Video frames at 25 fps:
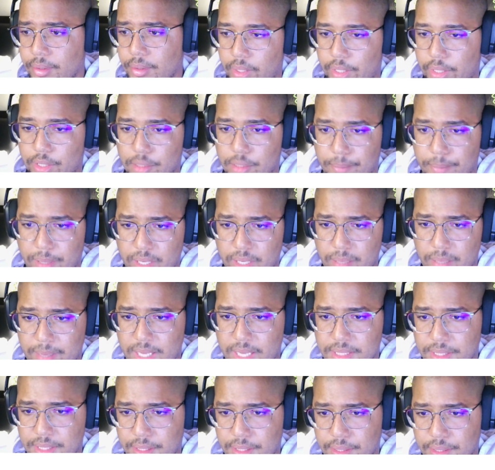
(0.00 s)
The body
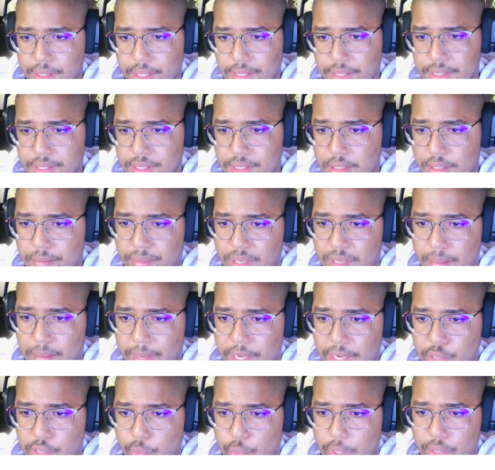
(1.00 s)
mass index, a
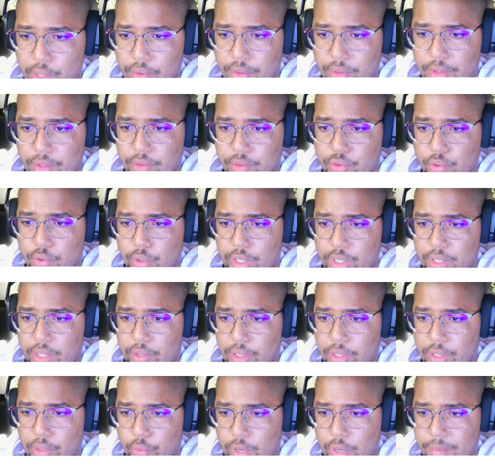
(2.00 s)
BMI greater than 30
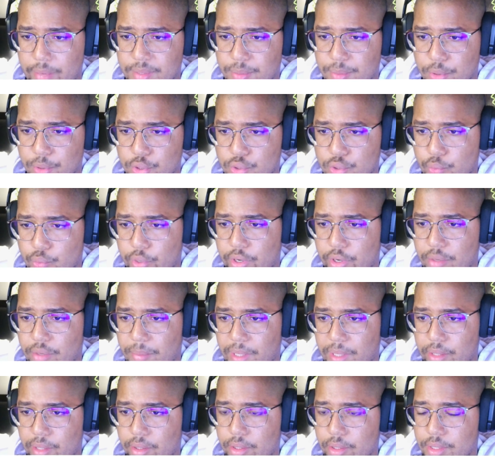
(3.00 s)
kilograms per squared
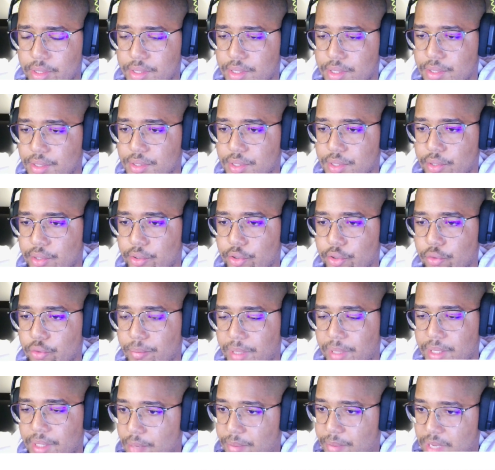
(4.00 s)
meter, is considered
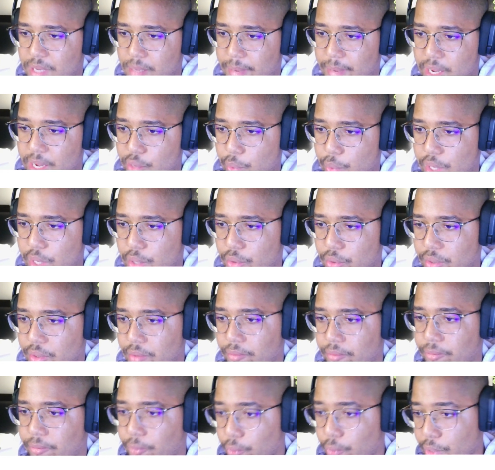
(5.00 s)
obese. BMI greater
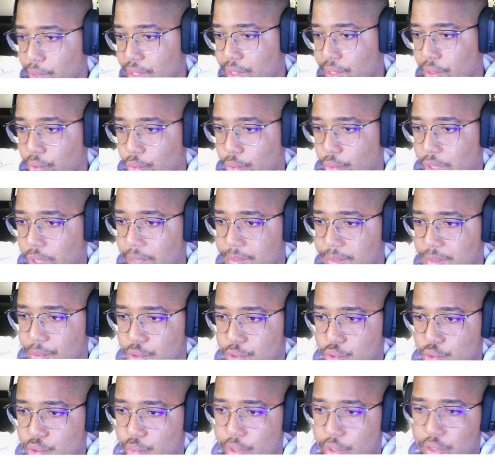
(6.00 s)
than 40 kilograms
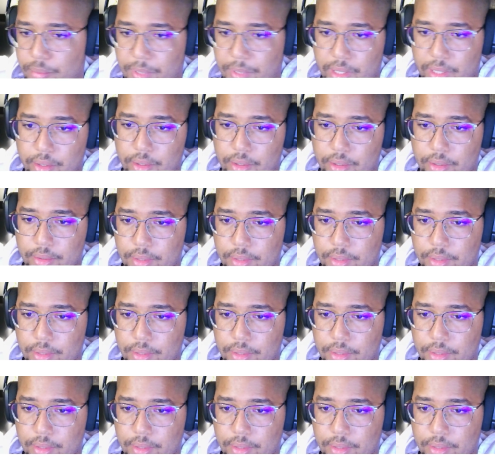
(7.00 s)
per squared meter